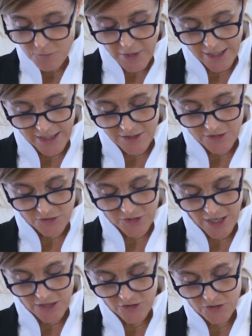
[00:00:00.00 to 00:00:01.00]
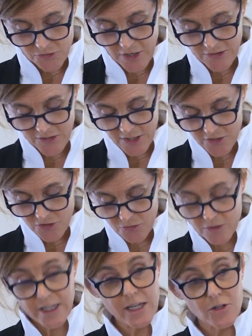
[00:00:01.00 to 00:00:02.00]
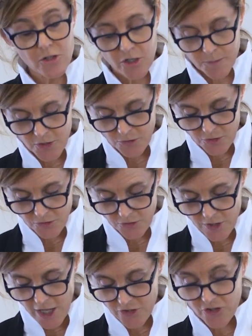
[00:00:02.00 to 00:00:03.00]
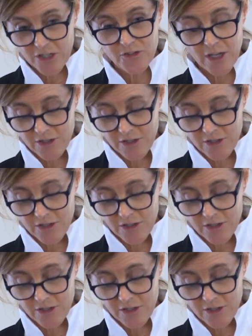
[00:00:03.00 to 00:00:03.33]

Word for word: writing a dissertation tracing it to legal hermeneutical logics